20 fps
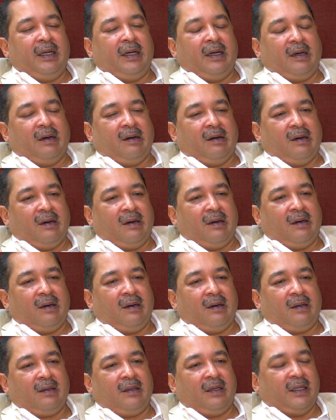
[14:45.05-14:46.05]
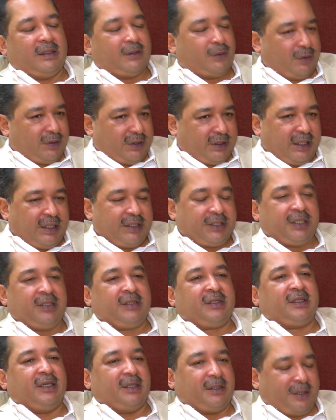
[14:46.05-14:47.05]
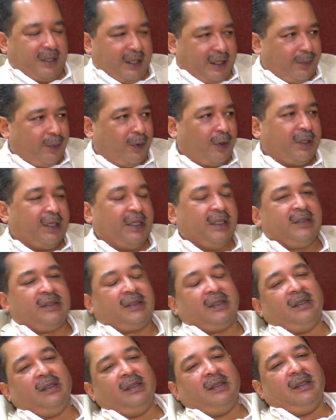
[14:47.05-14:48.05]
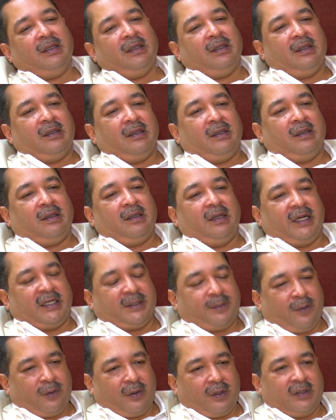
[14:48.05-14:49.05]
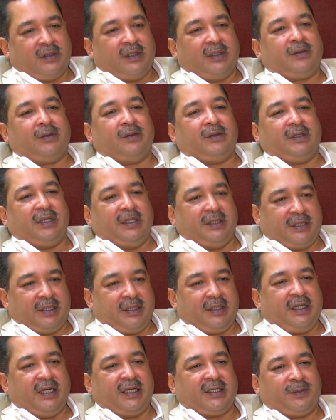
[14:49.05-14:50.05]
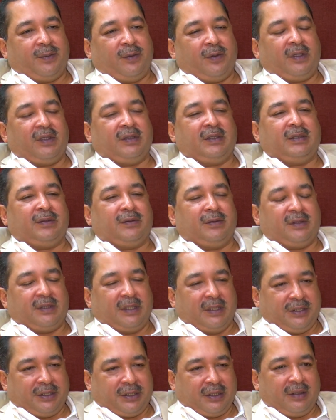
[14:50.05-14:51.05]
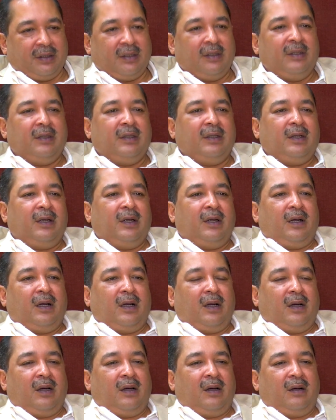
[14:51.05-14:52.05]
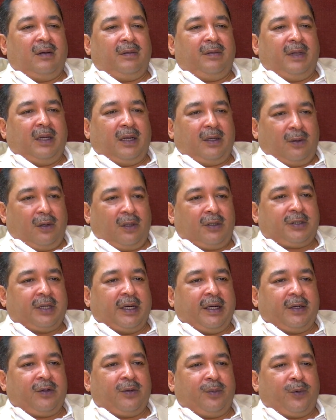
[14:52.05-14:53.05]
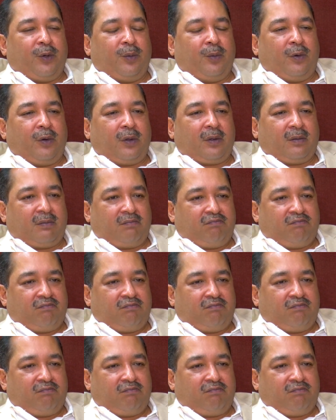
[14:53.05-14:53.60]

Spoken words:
The associations, the trade bodies, the Exporters Association, Tea Exporters Association, we are all trying to promote